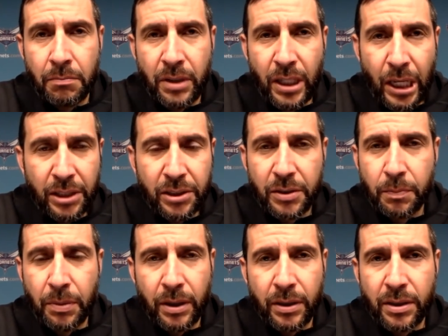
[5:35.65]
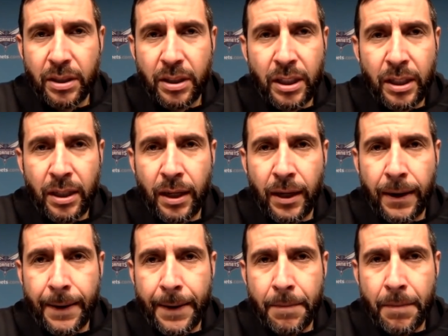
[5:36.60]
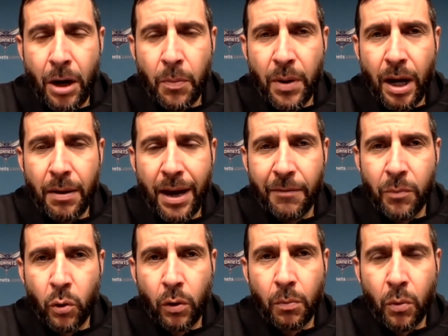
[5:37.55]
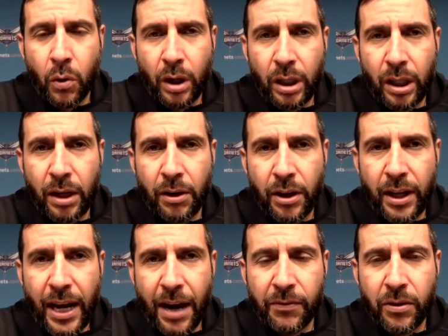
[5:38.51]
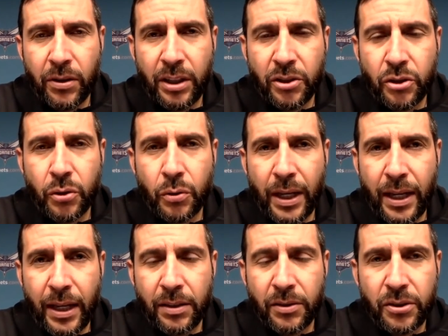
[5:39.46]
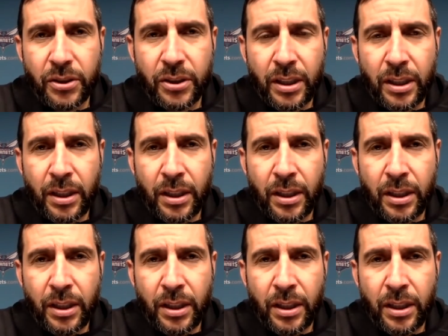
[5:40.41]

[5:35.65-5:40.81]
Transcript: Yes, but um, I'll probably have more, more clarity after these two days